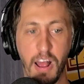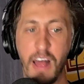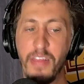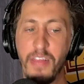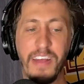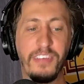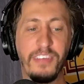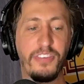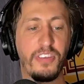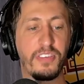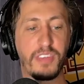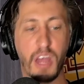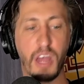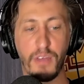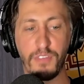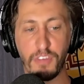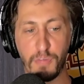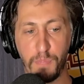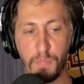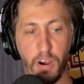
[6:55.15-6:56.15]
That's the
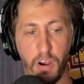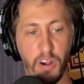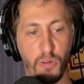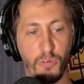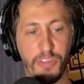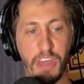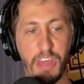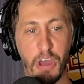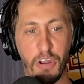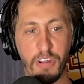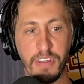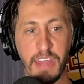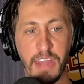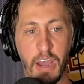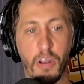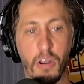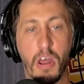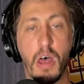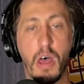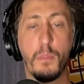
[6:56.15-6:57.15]
toughest part, without a
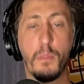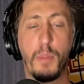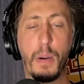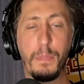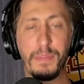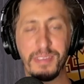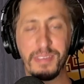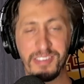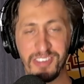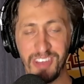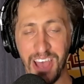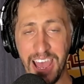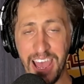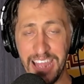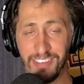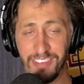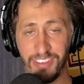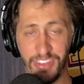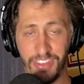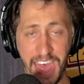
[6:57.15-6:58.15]
doubt. But
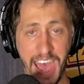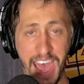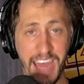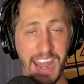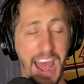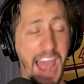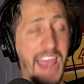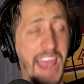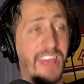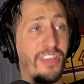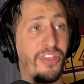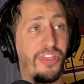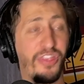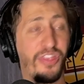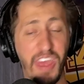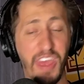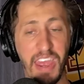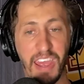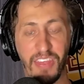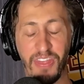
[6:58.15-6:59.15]
besides that, I
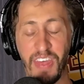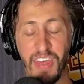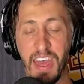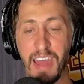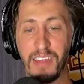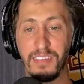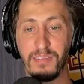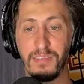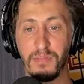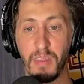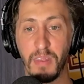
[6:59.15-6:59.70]
think that